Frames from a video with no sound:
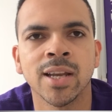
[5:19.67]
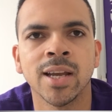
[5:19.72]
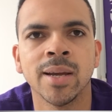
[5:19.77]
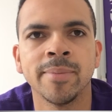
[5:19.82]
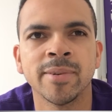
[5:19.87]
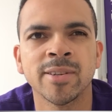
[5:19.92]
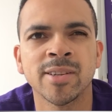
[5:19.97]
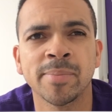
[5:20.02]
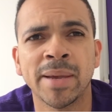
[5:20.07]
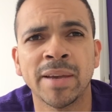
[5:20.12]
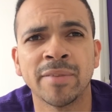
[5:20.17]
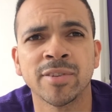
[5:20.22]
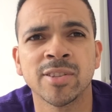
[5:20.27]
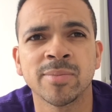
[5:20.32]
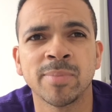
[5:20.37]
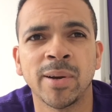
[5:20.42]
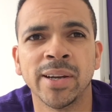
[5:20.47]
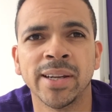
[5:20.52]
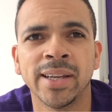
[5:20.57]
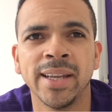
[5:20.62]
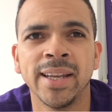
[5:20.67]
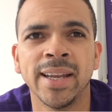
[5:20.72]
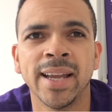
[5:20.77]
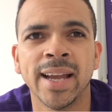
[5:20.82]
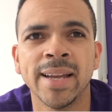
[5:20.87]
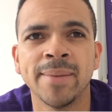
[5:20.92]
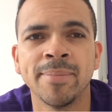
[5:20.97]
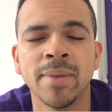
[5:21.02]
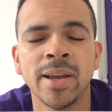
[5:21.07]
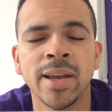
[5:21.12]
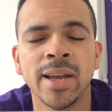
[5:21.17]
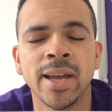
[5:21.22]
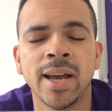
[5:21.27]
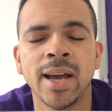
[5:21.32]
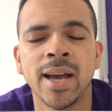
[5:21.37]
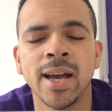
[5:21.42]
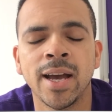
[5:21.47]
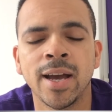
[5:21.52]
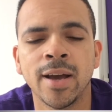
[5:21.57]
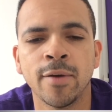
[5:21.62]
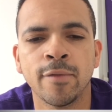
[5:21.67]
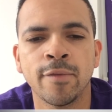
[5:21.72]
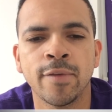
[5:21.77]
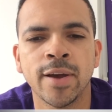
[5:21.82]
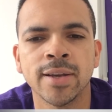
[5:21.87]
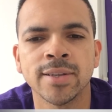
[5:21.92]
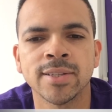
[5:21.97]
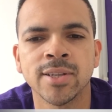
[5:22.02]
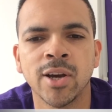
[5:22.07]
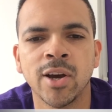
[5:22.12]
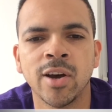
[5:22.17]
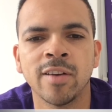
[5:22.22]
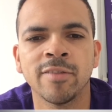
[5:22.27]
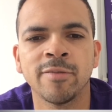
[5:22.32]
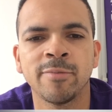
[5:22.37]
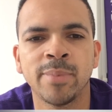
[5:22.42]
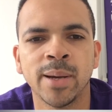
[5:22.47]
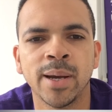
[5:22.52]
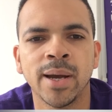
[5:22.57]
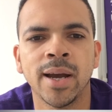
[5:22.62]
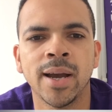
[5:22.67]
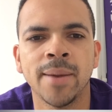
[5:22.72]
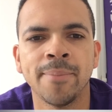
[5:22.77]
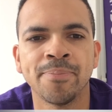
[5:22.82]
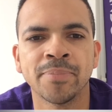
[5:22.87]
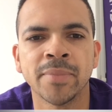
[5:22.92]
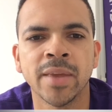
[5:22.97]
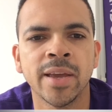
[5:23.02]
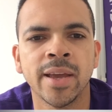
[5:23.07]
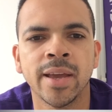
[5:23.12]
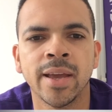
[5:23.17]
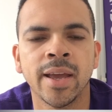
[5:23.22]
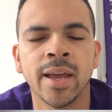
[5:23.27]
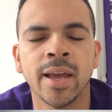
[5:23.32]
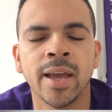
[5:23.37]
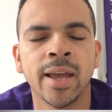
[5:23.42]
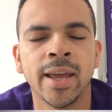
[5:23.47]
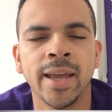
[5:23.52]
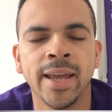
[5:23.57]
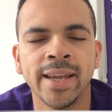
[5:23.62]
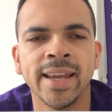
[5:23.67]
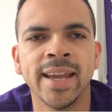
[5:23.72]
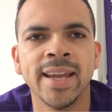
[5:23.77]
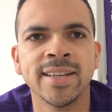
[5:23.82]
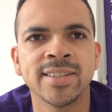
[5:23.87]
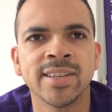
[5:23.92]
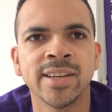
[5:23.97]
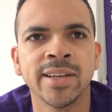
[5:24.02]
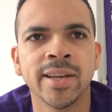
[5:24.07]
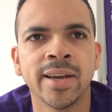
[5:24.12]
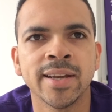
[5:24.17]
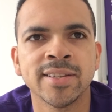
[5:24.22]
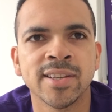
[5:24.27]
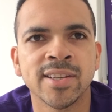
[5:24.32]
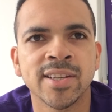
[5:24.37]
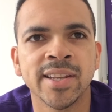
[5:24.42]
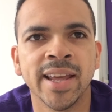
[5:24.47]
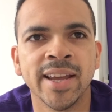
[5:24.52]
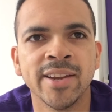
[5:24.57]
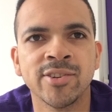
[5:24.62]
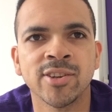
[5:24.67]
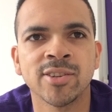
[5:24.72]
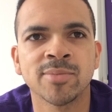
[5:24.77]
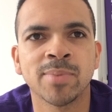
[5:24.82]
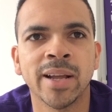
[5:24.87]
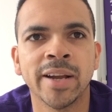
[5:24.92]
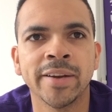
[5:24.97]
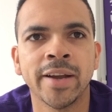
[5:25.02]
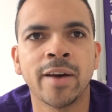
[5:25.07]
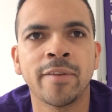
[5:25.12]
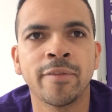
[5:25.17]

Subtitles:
It was a bit of a spiky game first half, but Higuita, is a tenacious player.